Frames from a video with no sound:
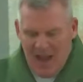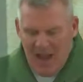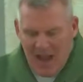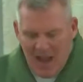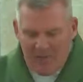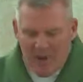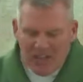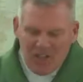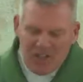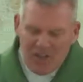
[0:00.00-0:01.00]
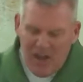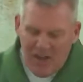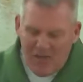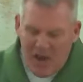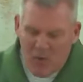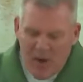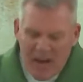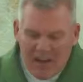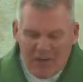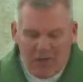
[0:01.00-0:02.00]
And much of that
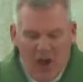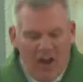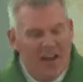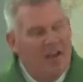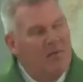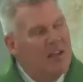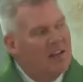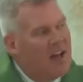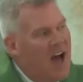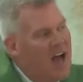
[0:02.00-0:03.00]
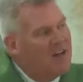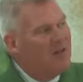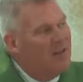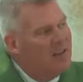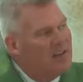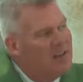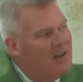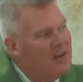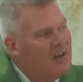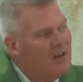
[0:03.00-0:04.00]
week saw him in conflict
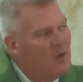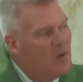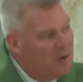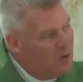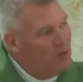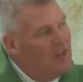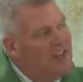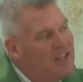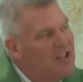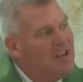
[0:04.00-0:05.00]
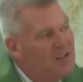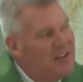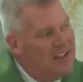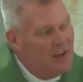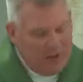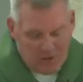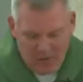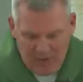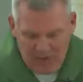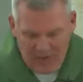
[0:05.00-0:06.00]
with the religious leaders
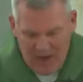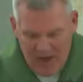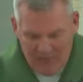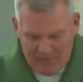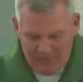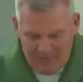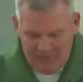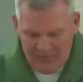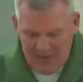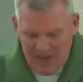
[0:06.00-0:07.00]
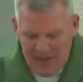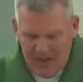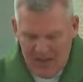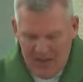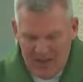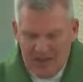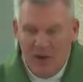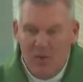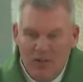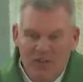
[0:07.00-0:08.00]
of his time. They
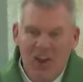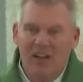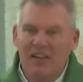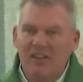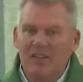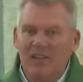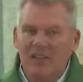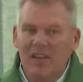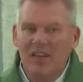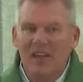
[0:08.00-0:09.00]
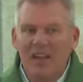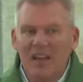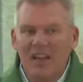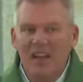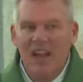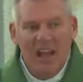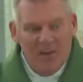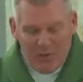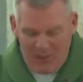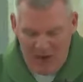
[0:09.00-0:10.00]
were jealous and
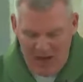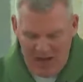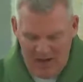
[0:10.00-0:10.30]
afraid.